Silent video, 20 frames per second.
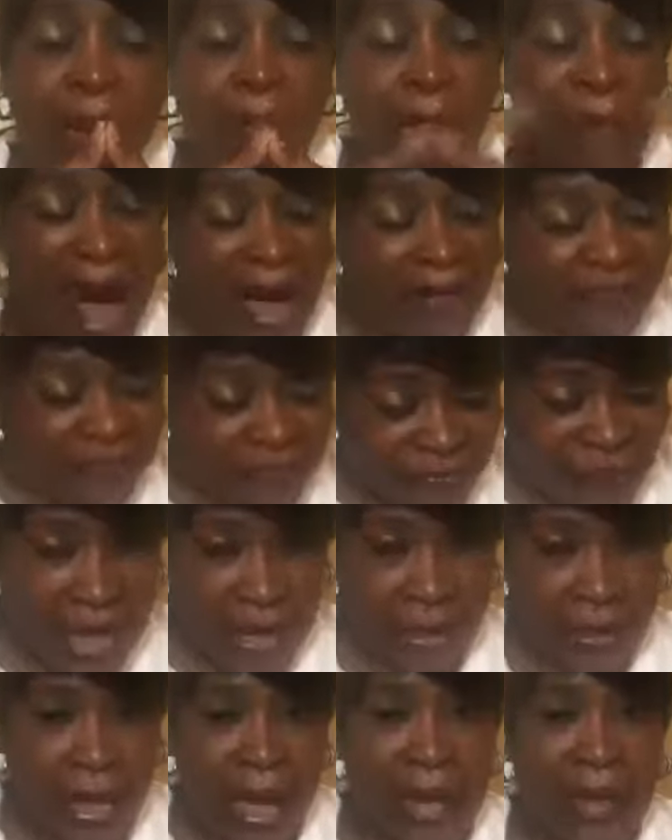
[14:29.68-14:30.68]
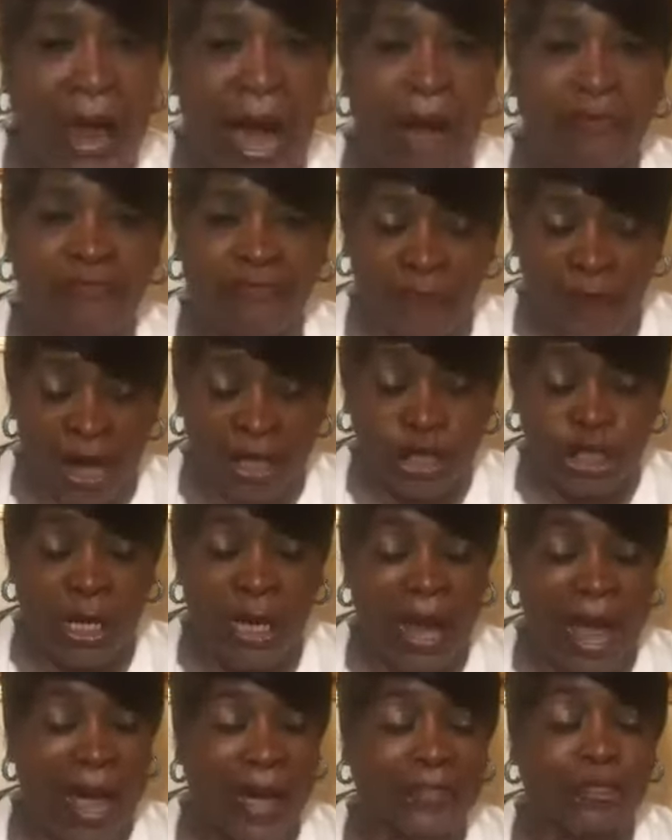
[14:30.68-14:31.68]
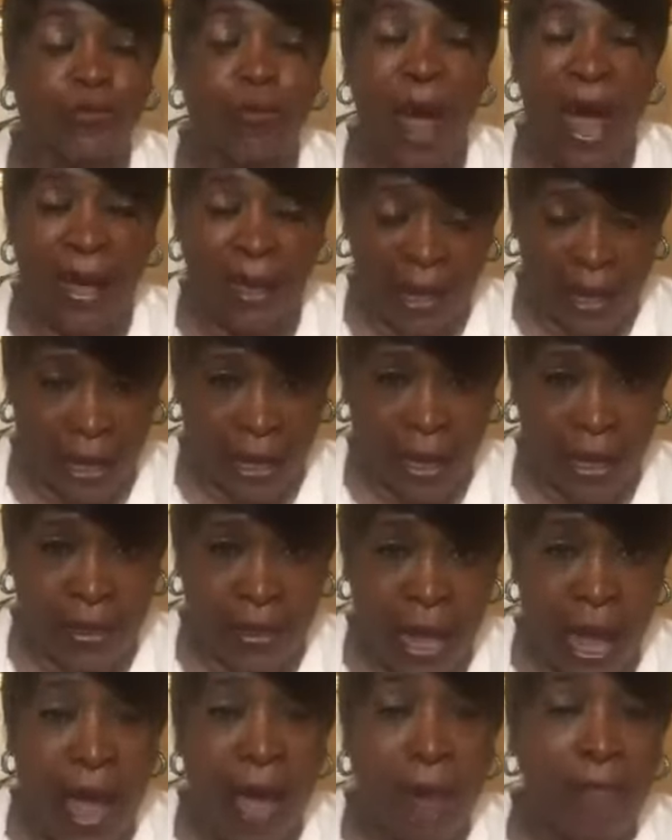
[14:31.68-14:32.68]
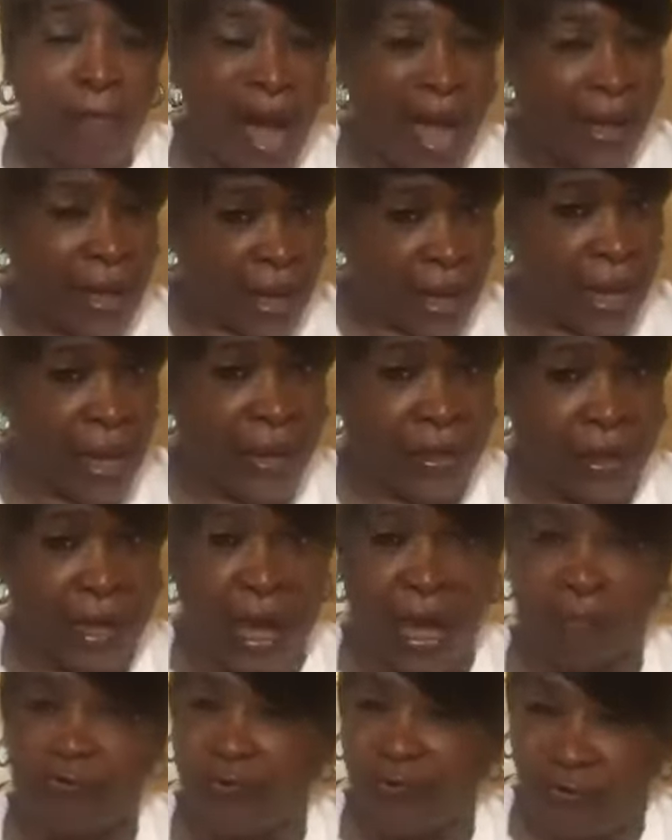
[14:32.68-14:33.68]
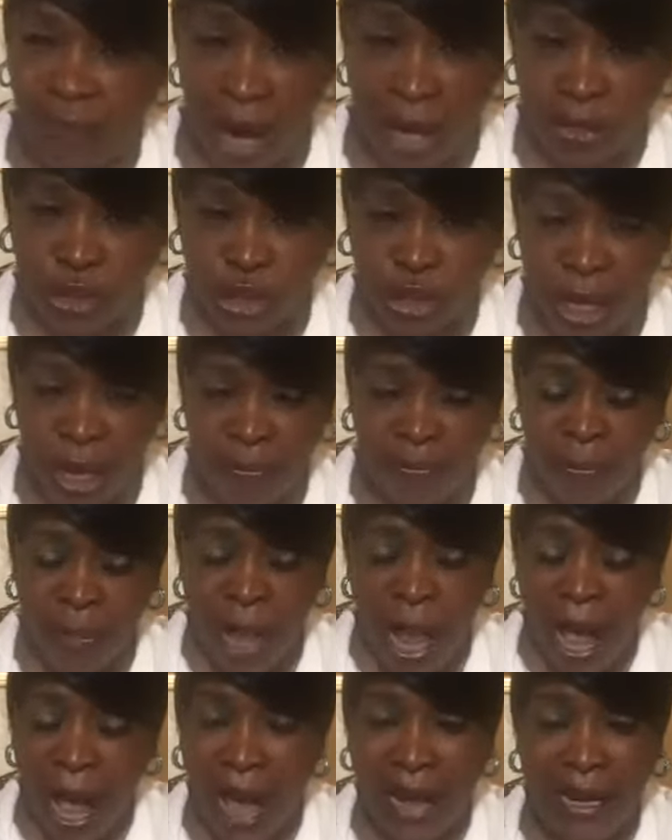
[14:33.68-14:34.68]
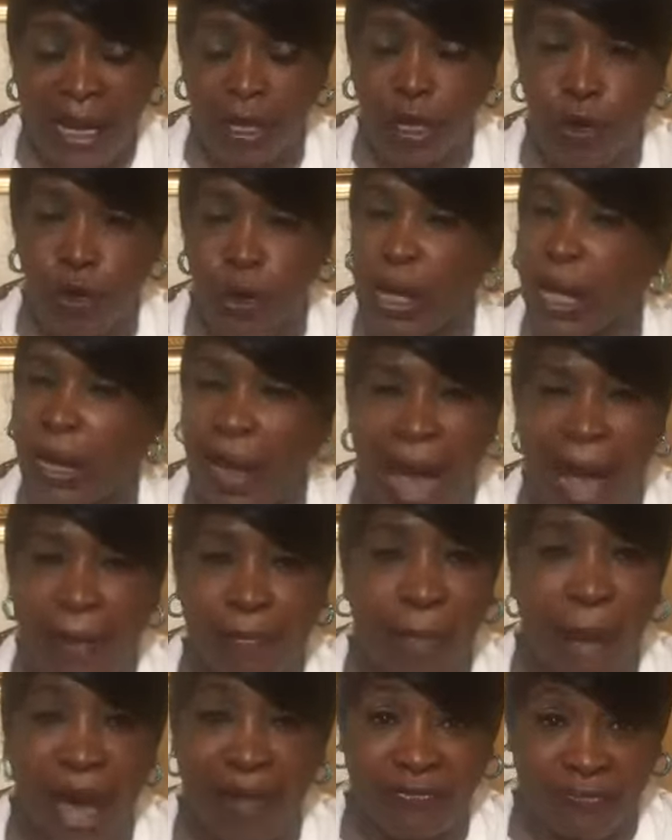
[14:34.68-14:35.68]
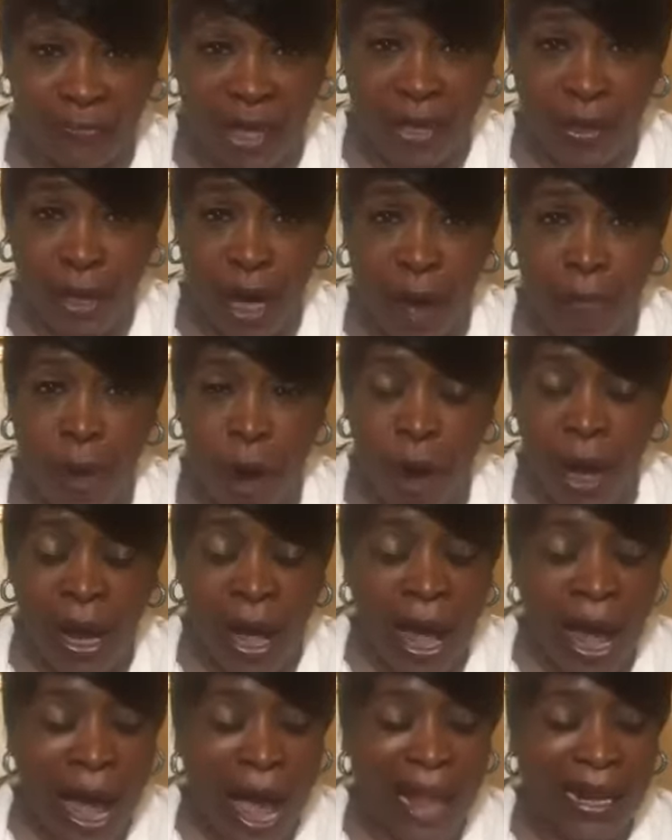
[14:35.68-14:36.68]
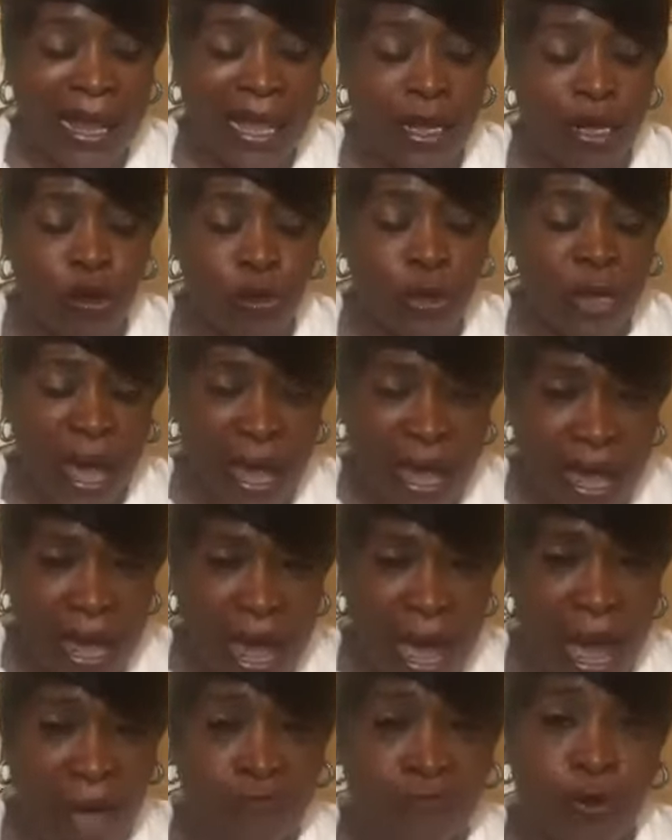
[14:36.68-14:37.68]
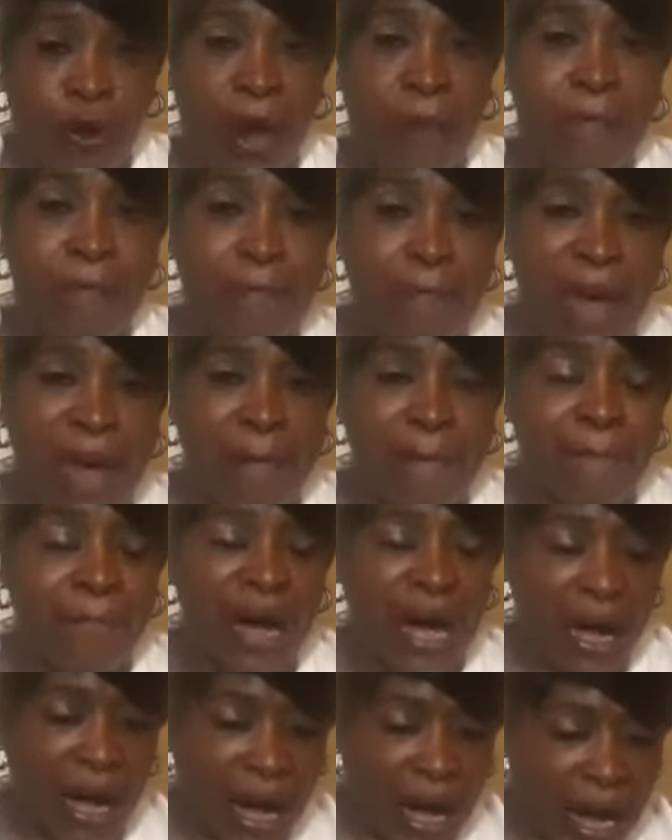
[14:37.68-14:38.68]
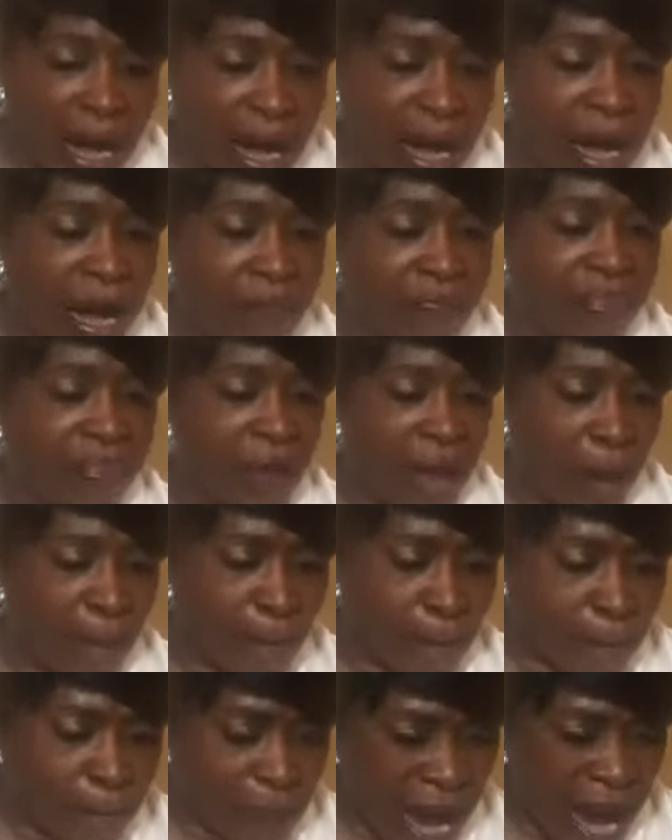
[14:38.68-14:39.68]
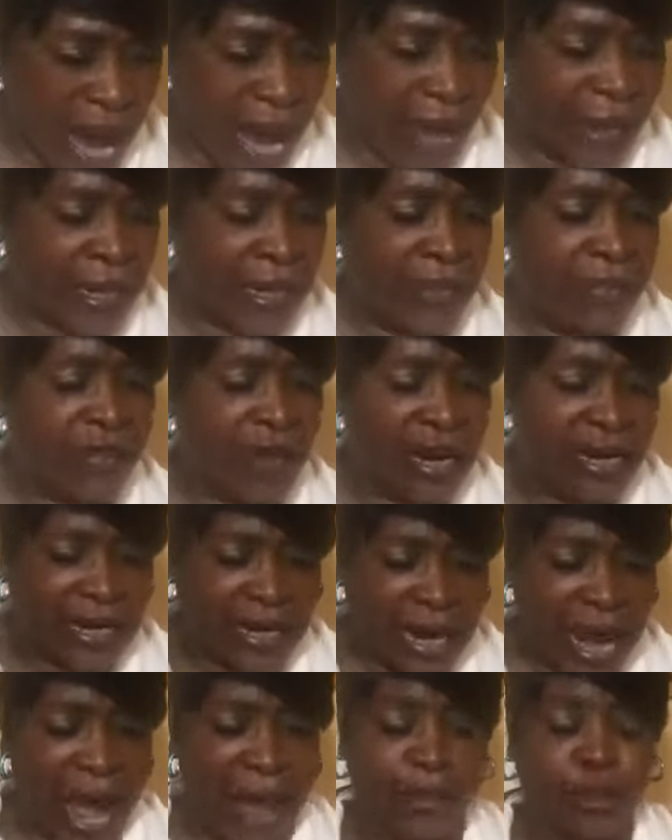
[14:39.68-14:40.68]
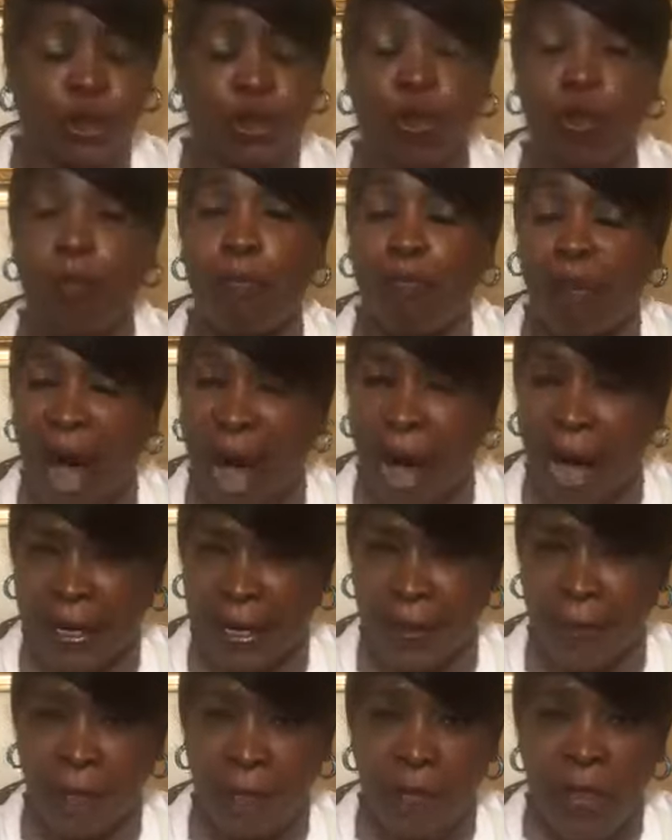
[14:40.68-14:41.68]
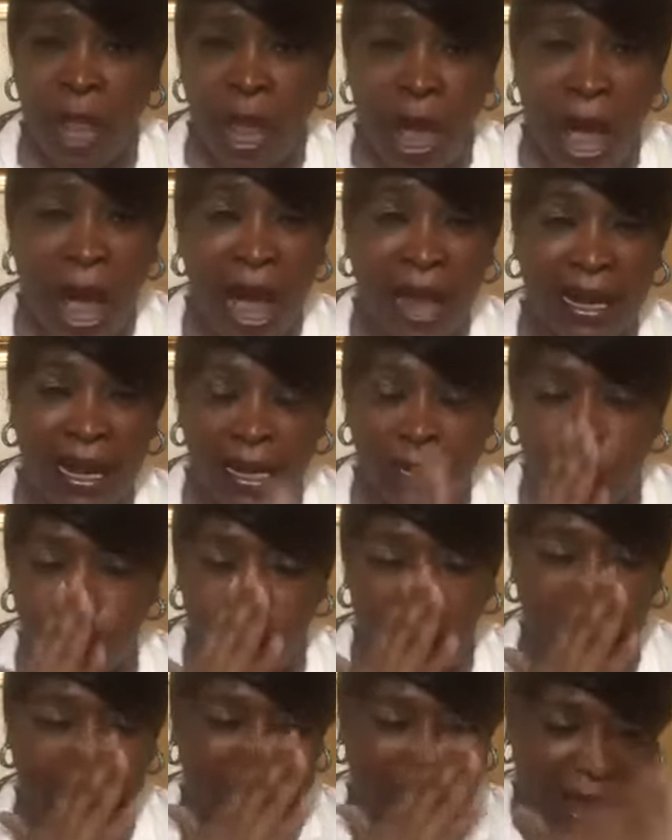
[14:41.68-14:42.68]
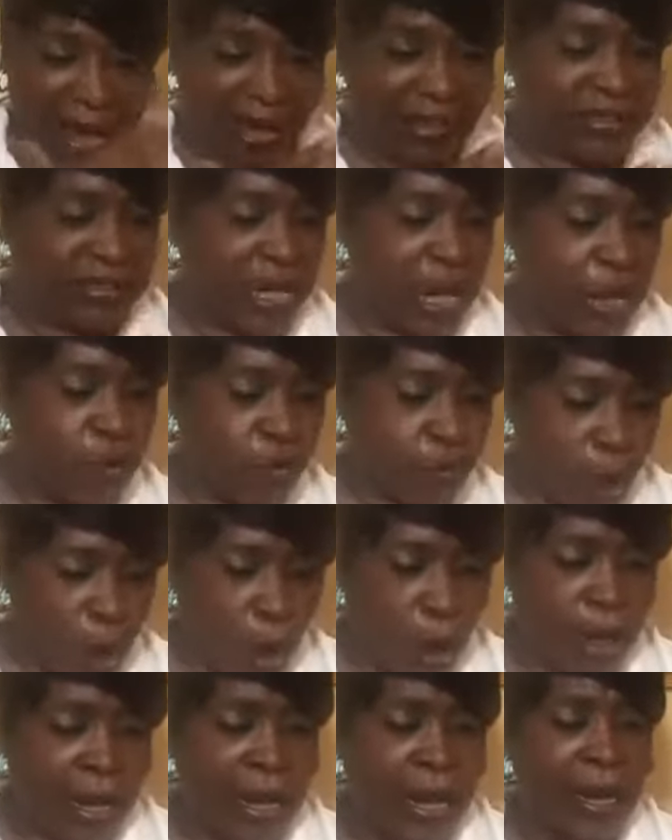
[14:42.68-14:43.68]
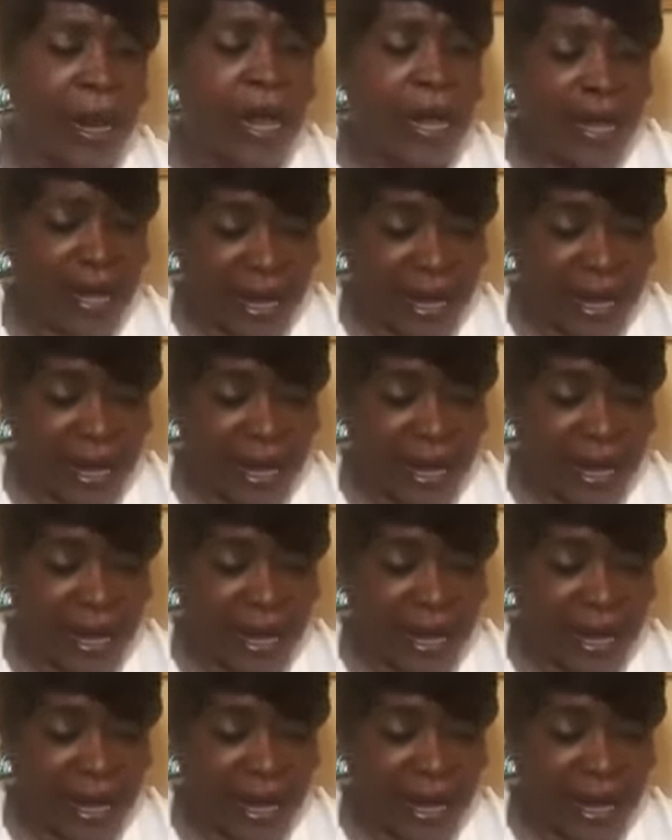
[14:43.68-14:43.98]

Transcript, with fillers: My feet cannot function as my hand. My hand can't function, hallelujah, like my feet. Come on, hallelujah. Every member of the body, the natural body, hallelujah, is important.